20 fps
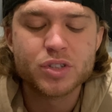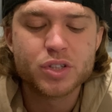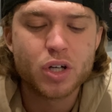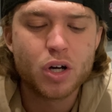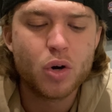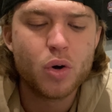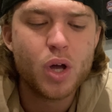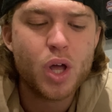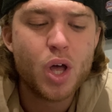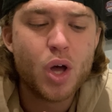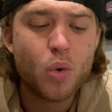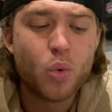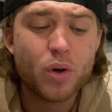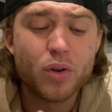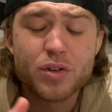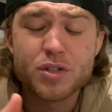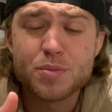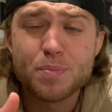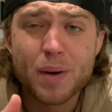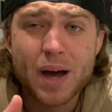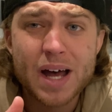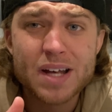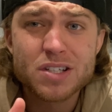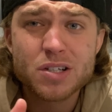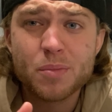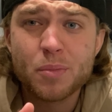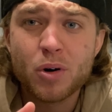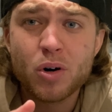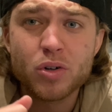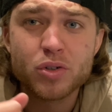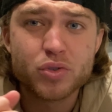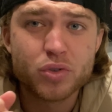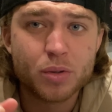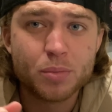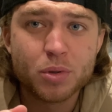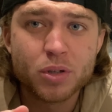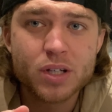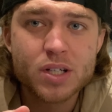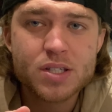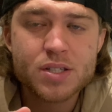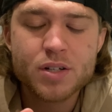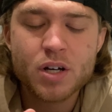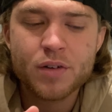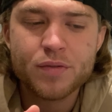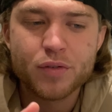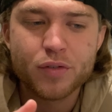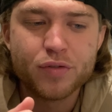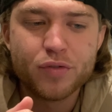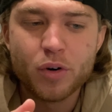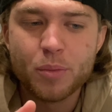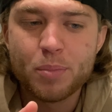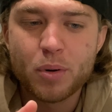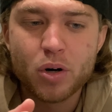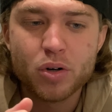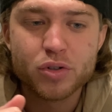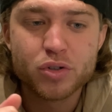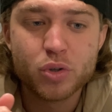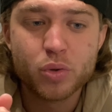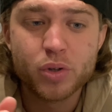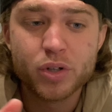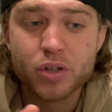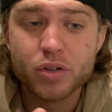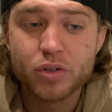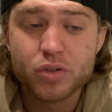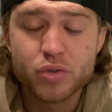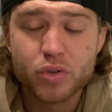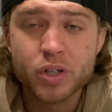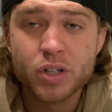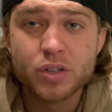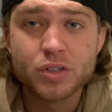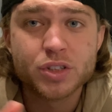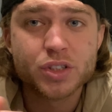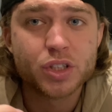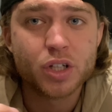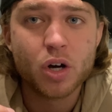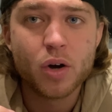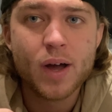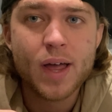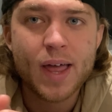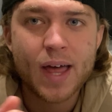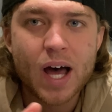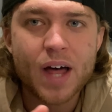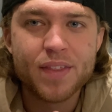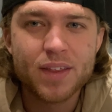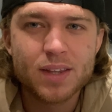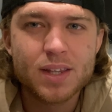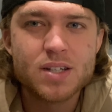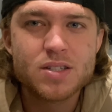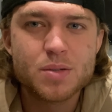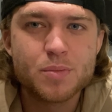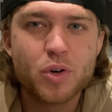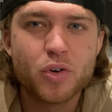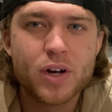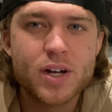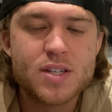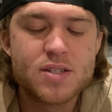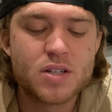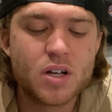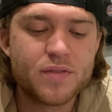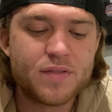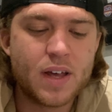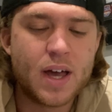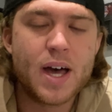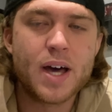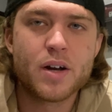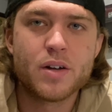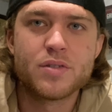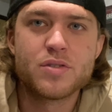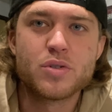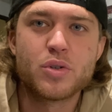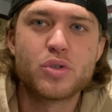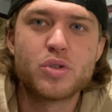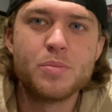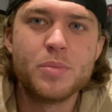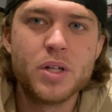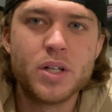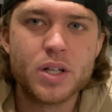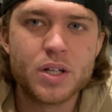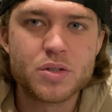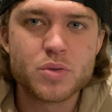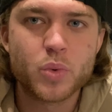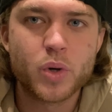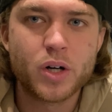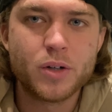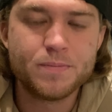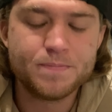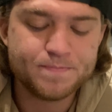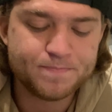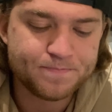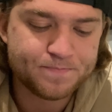So whether it's basketball, dribbling stuff, or football, doing your drills. So I think that's some great stuff to add on social media as well.